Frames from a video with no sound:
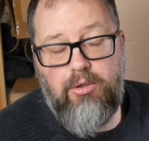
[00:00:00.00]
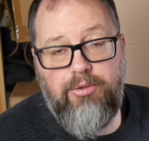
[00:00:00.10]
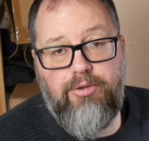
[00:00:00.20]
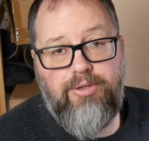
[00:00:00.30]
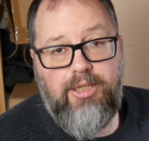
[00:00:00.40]

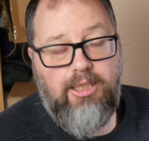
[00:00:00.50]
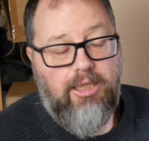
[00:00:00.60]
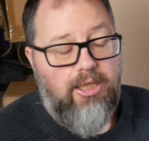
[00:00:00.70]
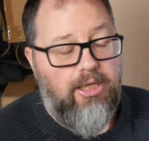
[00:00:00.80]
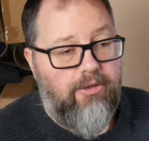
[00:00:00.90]
other thing
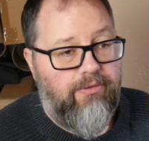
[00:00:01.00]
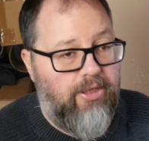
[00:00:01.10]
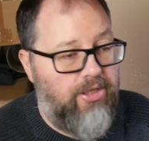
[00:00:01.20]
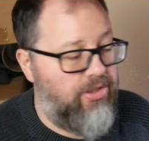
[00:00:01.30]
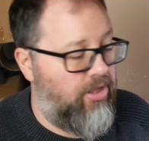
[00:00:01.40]

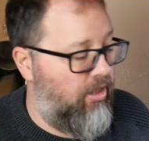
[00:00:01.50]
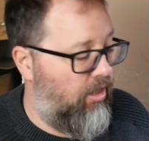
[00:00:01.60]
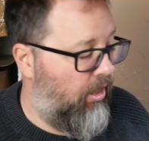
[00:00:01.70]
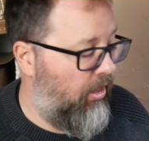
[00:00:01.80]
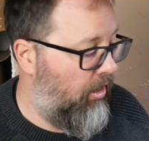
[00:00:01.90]
that
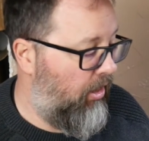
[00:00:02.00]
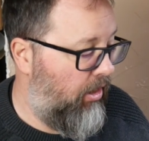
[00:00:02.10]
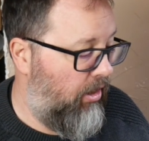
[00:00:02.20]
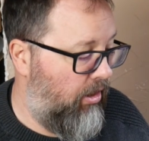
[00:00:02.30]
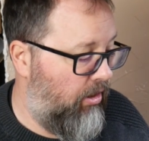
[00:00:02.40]

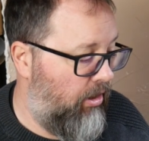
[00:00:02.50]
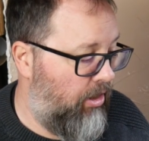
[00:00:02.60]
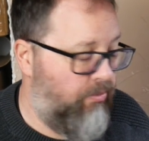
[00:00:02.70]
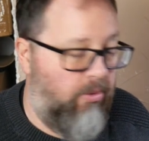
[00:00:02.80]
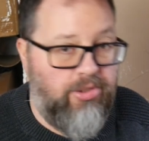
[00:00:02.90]

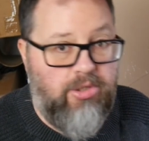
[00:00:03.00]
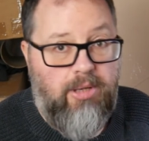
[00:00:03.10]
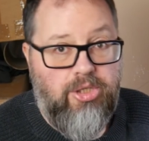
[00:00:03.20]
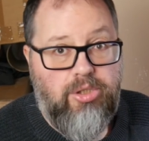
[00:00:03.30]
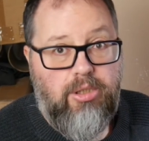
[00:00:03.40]
I want to
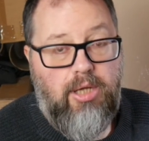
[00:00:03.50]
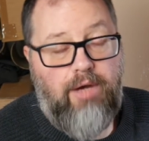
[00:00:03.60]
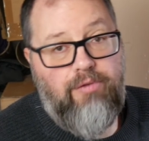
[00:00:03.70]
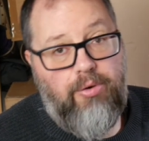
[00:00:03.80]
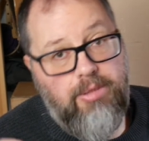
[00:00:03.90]
mention,
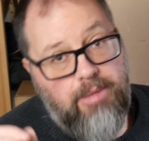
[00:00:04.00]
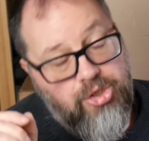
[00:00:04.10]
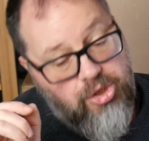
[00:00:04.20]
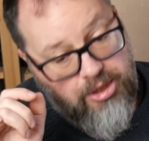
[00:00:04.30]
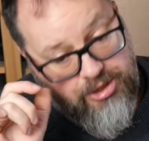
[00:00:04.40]
I've already
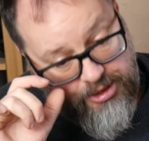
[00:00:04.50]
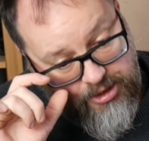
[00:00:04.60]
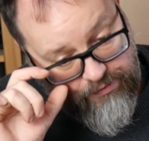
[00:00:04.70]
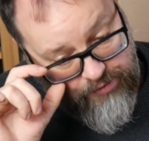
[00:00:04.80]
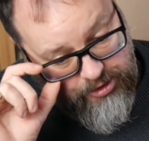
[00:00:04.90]
mentioned it, I
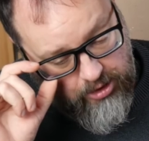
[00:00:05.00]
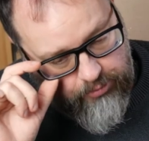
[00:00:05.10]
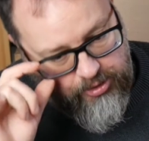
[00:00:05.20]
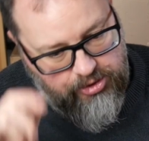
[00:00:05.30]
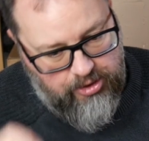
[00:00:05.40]
did a video
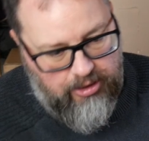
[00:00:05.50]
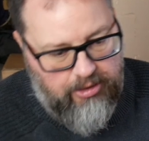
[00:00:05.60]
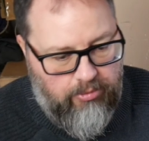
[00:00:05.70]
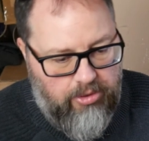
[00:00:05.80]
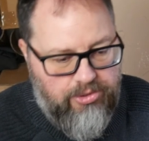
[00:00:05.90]

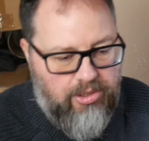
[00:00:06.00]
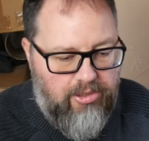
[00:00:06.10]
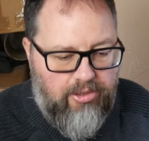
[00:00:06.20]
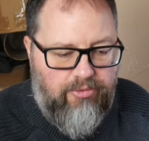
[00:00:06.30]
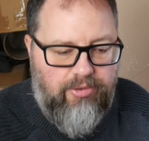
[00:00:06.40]
recently, was
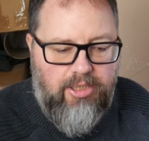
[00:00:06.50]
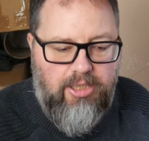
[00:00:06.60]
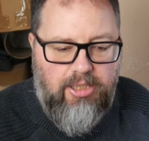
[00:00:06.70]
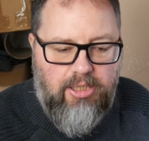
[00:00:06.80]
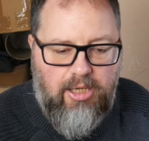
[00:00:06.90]

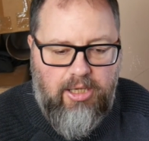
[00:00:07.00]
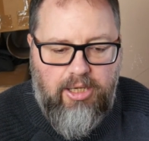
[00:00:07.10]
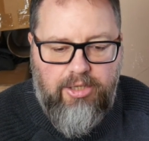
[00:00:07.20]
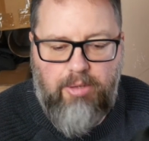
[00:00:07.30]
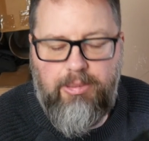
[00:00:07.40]
the
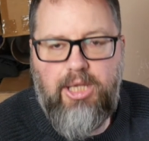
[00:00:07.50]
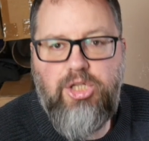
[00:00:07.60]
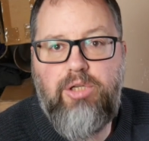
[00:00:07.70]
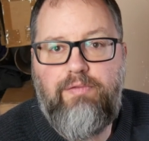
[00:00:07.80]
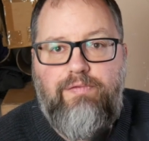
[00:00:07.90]

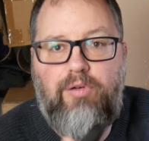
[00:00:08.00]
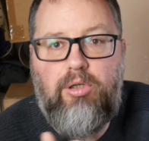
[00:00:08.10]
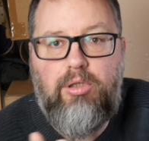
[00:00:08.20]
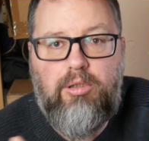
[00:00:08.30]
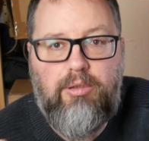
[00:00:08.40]
nomination
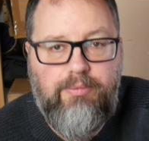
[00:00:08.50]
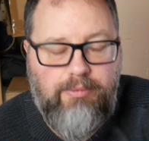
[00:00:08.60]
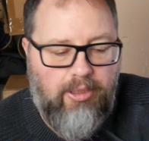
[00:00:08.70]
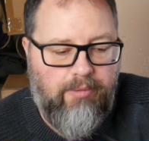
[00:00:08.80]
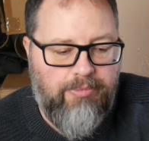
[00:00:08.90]
for
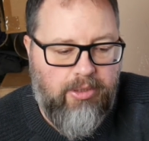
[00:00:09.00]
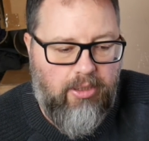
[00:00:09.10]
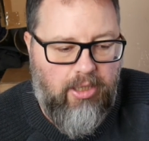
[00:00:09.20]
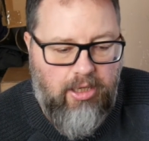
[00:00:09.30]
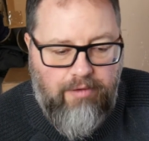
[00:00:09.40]

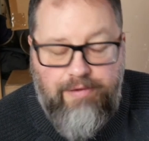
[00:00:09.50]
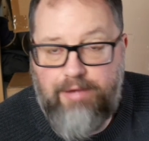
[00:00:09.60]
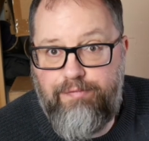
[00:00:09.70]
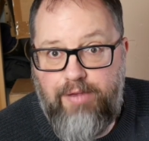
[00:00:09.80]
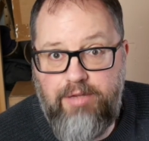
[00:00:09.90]

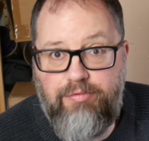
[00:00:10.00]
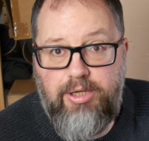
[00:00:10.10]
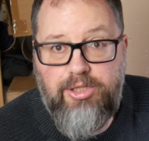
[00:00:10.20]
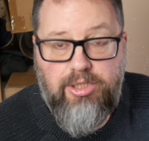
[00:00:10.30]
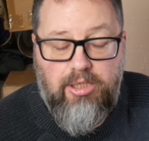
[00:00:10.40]
fan
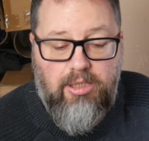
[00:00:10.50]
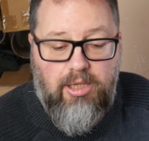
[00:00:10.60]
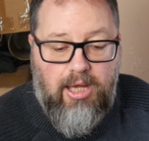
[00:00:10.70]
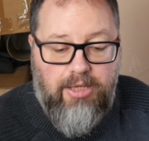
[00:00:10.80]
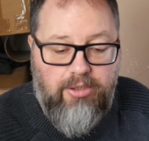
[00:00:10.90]
favourite
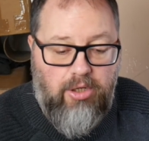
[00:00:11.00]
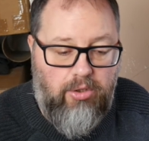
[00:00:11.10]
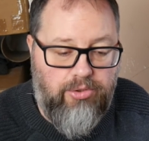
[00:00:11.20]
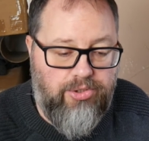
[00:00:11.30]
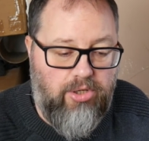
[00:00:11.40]
and
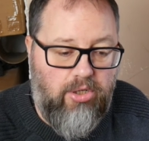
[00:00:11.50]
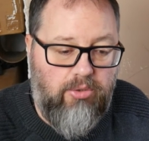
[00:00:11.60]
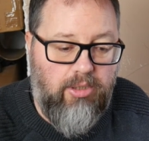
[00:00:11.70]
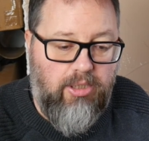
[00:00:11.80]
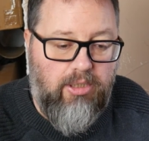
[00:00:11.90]

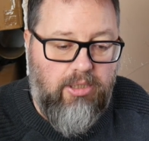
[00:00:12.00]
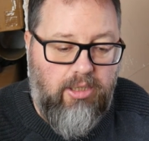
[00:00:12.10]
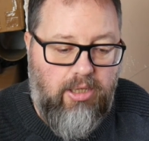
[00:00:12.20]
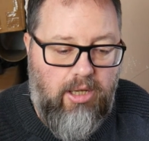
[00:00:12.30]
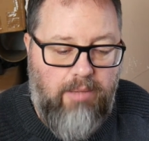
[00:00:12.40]
also
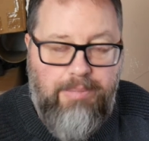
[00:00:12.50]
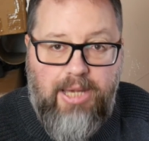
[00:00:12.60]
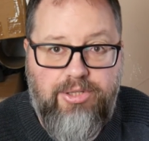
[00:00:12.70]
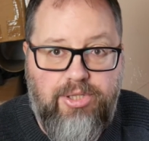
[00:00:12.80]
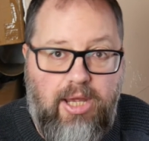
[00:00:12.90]

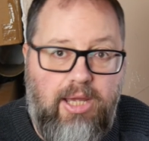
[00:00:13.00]
best